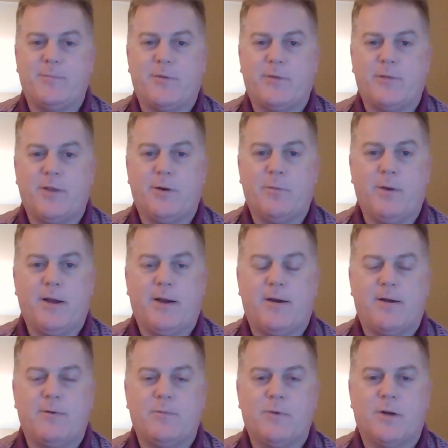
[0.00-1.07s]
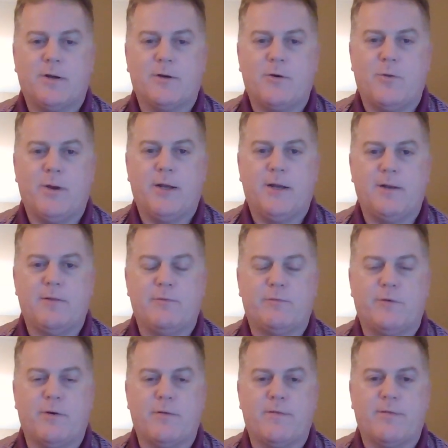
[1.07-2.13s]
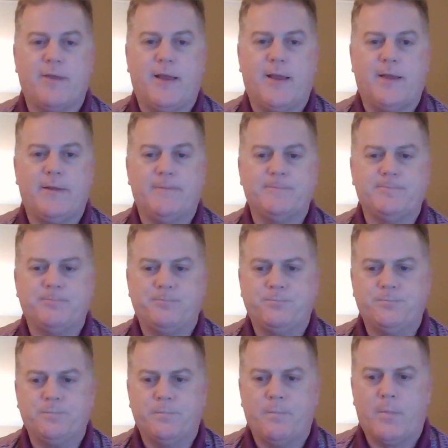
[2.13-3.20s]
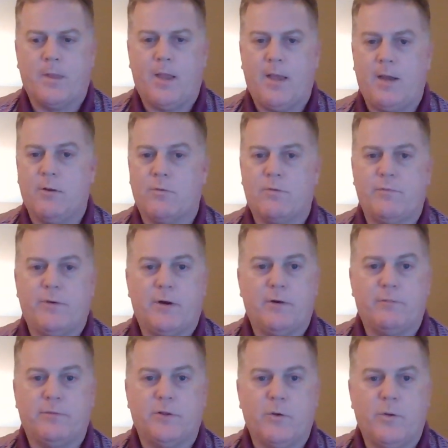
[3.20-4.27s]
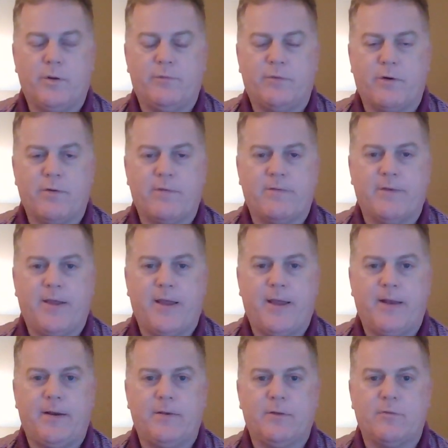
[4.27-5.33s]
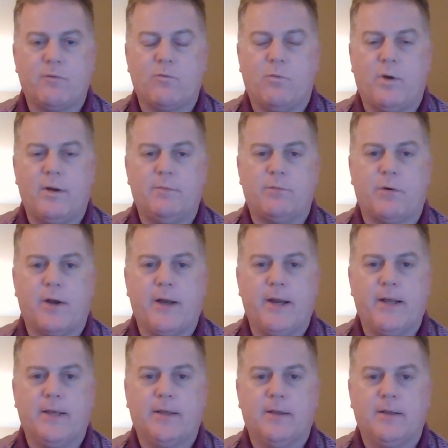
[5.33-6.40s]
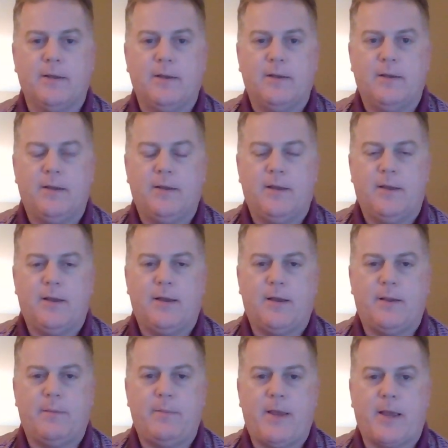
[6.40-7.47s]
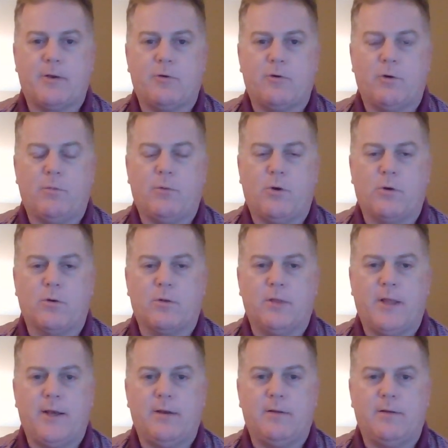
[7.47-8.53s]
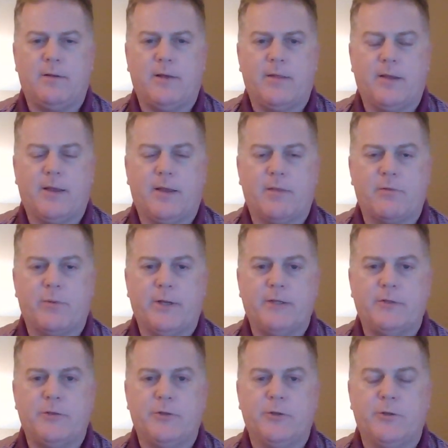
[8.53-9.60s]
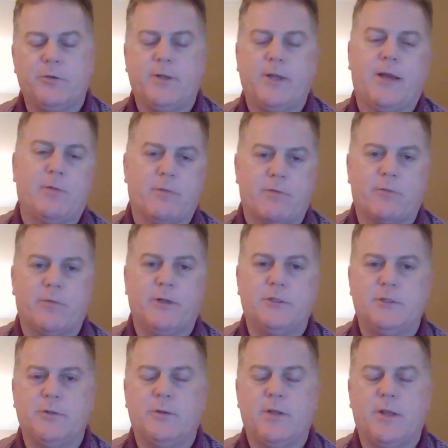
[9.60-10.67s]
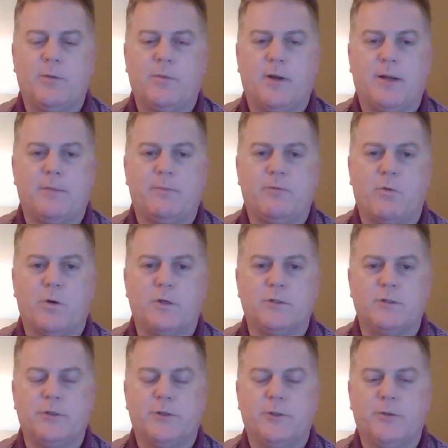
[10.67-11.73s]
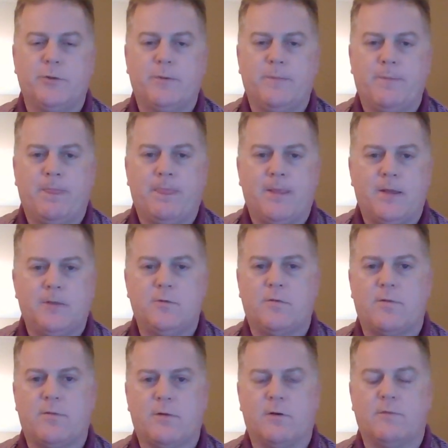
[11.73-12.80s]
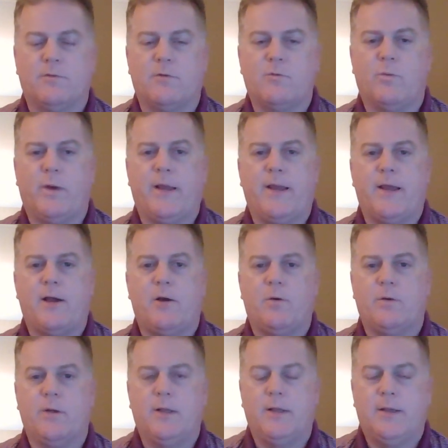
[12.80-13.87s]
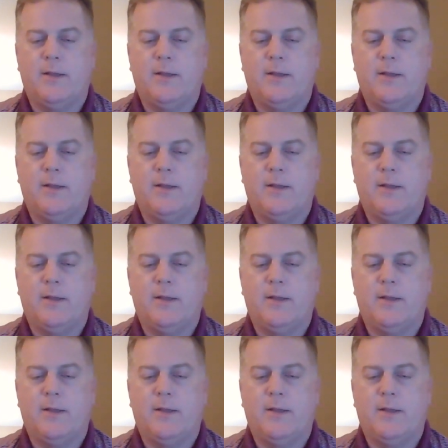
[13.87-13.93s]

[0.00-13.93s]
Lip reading: So there we are. We're going into the first set, and it was a very fluid first set. There was one break. McEnroe broke Lendl, I think at 3-2. Yeah, it was 3-2, and then he went up 4-2. Just served his way out.